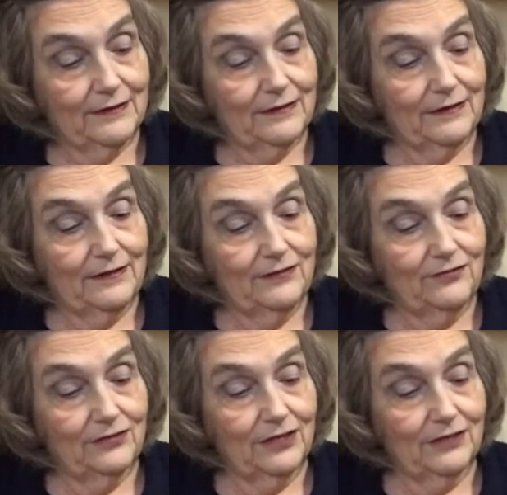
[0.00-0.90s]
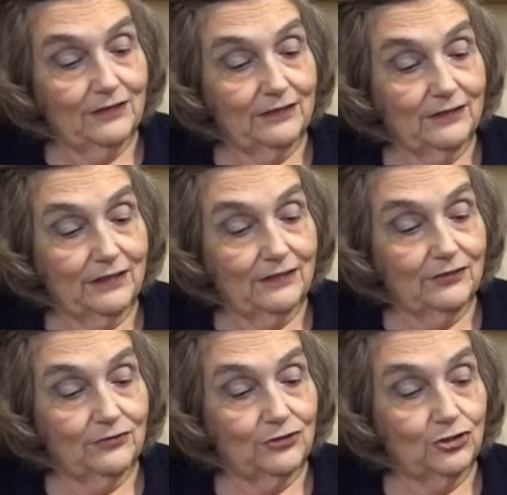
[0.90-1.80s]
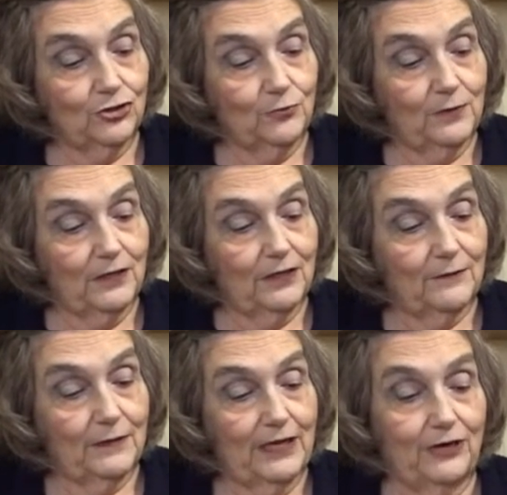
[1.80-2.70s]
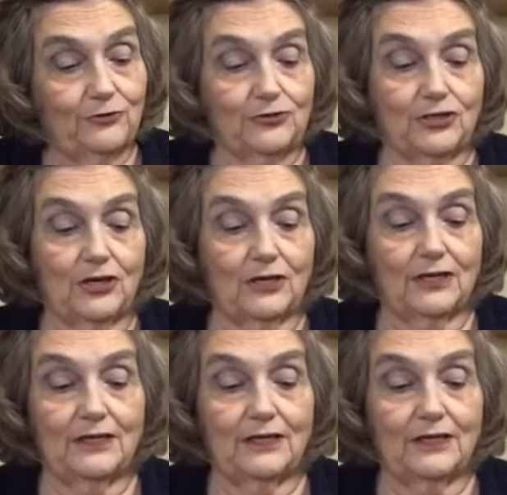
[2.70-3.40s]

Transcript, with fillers: Instacolor Sugar Plum Hair Chalk.